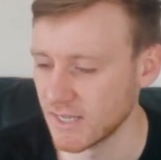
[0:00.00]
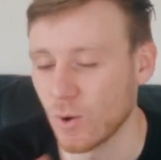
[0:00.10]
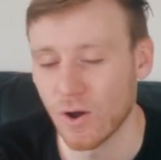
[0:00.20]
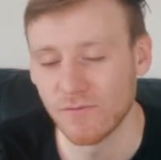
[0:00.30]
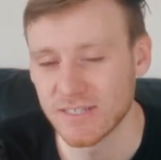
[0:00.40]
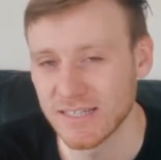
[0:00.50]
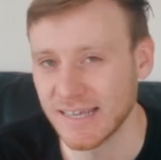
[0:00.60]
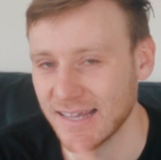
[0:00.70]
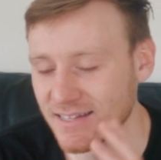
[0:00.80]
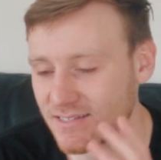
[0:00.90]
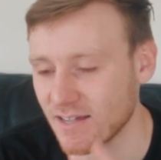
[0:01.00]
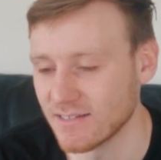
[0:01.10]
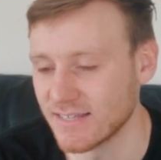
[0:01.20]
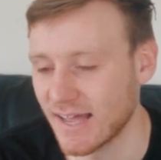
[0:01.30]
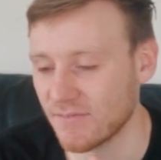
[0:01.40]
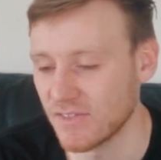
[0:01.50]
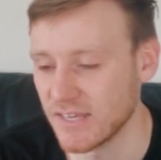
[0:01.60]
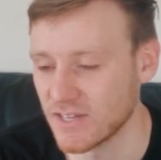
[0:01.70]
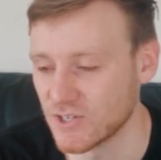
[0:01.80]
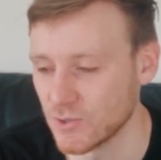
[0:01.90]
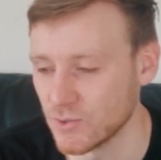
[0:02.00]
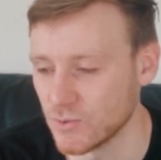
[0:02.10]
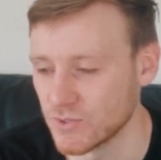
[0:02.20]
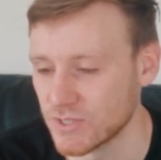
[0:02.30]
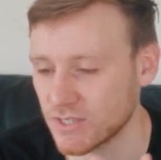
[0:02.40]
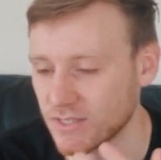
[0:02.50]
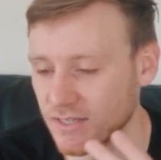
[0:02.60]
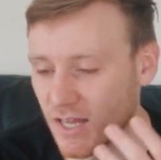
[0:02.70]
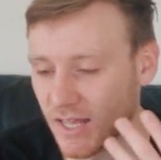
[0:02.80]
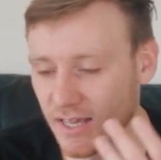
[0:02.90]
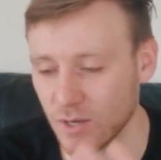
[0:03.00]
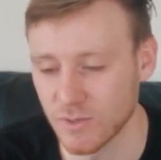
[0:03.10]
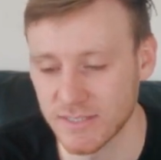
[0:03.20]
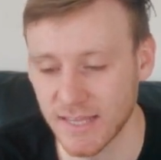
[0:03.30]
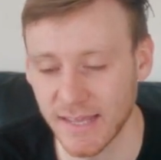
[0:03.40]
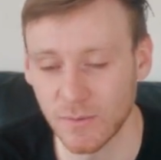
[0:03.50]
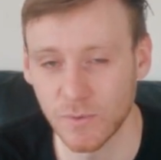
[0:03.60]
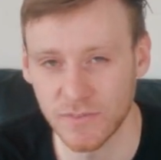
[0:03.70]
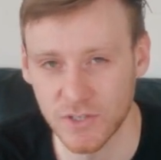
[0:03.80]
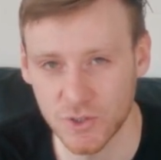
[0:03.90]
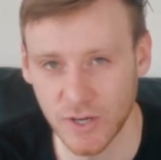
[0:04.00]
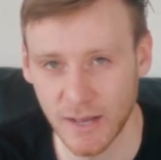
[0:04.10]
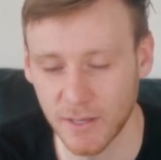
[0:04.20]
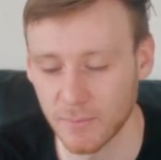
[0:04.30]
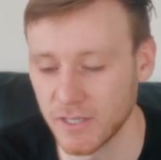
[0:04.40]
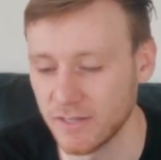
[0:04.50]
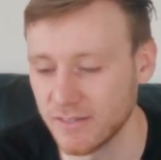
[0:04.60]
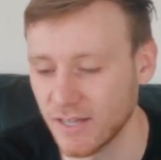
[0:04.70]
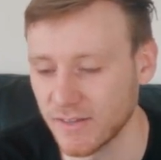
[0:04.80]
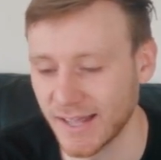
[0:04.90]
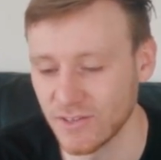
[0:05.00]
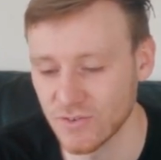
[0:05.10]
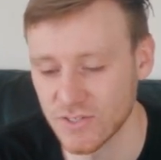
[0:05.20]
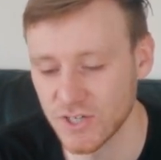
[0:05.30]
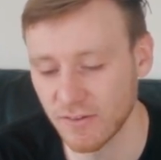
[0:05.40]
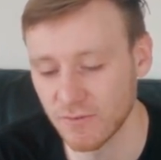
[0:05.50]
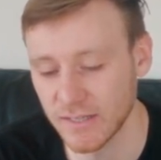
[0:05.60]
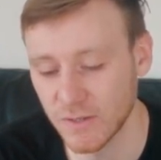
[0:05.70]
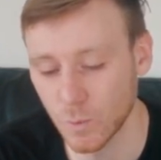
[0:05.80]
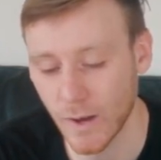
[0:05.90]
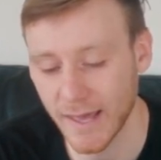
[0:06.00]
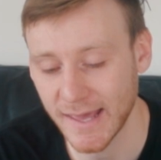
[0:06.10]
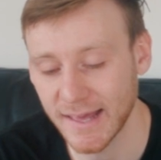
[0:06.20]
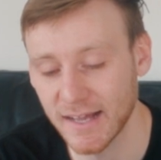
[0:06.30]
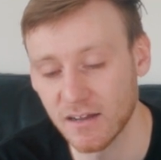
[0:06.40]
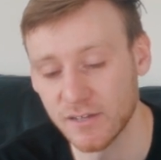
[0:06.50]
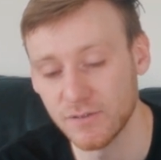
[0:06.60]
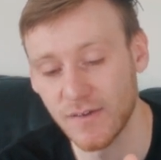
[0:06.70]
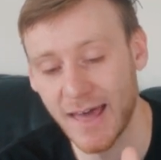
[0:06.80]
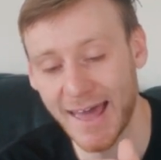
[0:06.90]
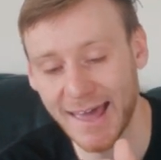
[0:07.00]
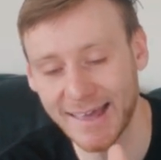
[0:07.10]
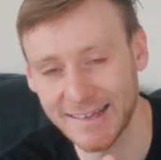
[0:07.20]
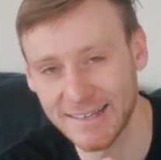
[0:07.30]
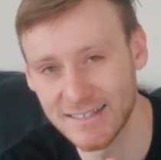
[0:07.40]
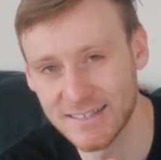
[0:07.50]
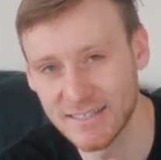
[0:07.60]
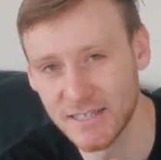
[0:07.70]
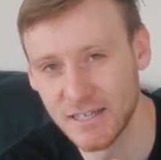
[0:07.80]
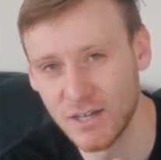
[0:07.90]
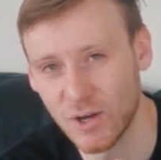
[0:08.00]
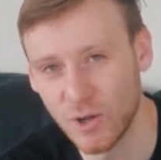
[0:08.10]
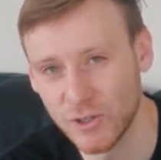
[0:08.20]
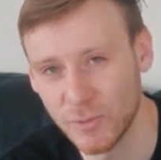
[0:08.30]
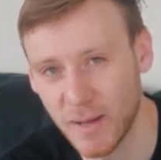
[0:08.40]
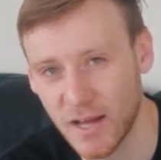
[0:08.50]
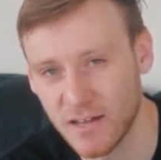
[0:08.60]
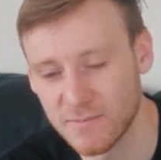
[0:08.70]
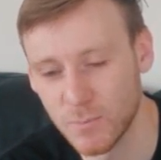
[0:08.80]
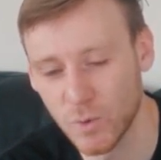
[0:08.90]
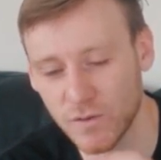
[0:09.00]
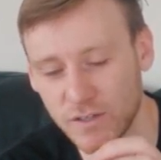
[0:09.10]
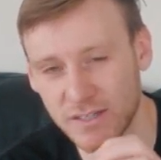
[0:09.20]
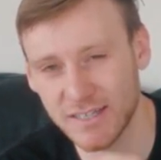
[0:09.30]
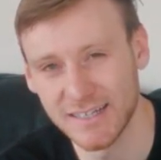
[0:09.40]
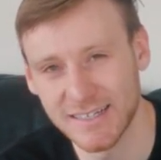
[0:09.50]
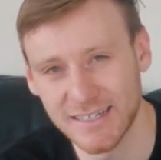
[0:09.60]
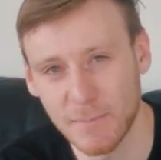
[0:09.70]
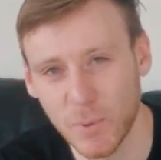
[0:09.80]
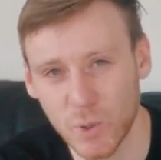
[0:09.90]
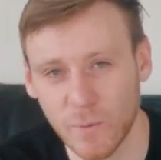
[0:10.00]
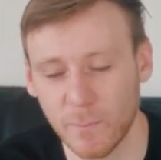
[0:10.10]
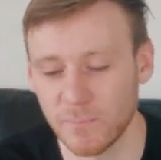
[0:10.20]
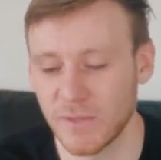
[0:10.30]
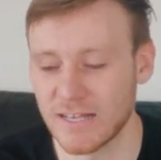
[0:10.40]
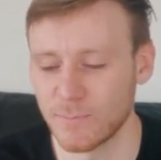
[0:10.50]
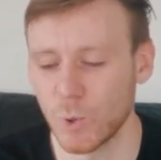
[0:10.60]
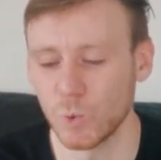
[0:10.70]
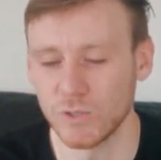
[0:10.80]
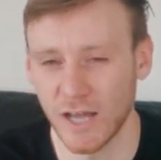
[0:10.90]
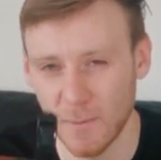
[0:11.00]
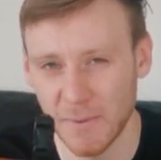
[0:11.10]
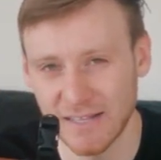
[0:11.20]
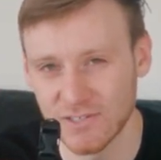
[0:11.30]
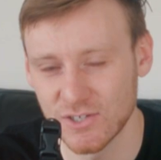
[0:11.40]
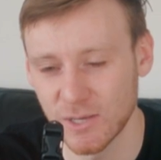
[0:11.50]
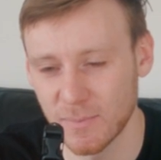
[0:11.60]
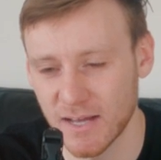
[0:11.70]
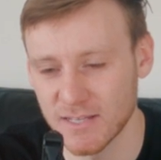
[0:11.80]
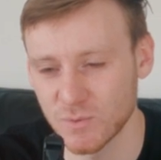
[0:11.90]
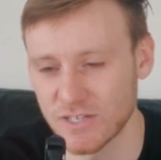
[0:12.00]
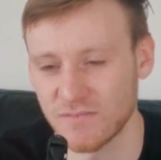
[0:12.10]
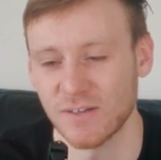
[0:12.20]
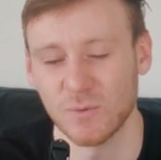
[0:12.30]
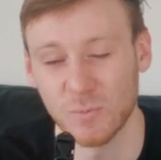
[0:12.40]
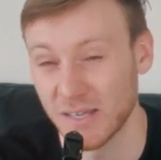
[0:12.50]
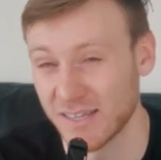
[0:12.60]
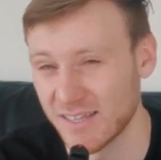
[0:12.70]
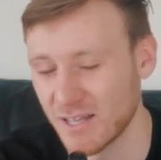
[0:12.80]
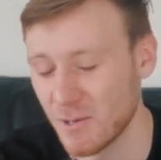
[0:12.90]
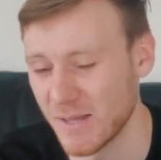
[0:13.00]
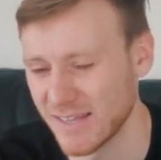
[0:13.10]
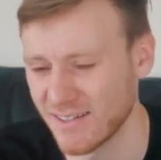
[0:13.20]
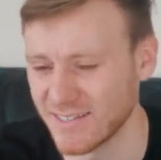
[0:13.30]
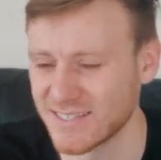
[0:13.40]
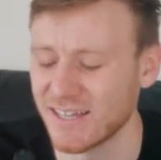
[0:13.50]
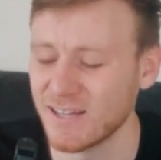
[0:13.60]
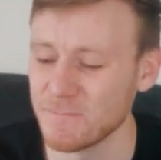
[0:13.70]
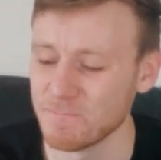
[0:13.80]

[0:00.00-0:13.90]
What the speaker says: But obviously it does have the issues, like I was saying, with the strap coming undone and just generally the way it kind of hangs on your bars more than gets pulled up into your bars, which I think would be a bit nicer.